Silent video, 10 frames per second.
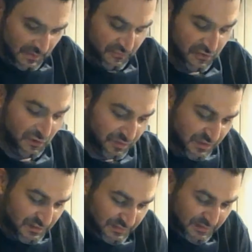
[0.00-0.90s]
If you don't
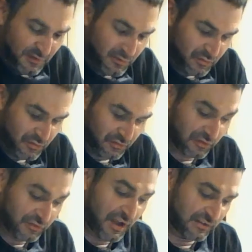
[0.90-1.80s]
think so, go
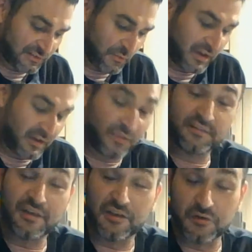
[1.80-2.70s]
talk to one and they'll
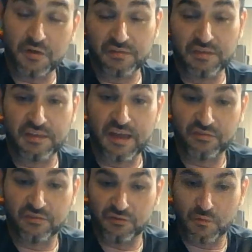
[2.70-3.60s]
tell you everything they have
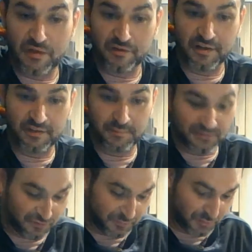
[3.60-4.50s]
to do while their husbands
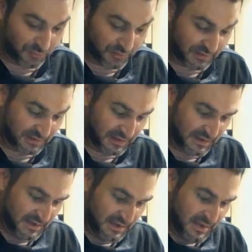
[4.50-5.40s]
are deployed.
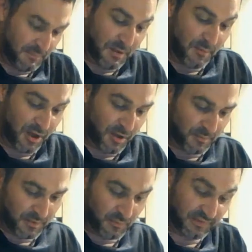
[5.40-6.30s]
My
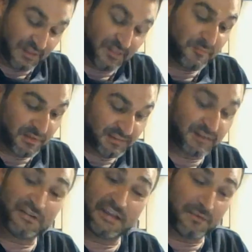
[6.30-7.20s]
mom was in the
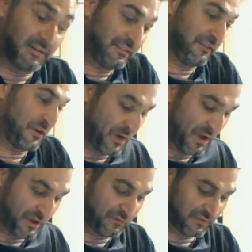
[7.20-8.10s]
military and a military
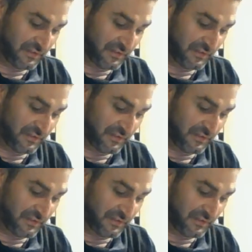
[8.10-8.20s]
wife.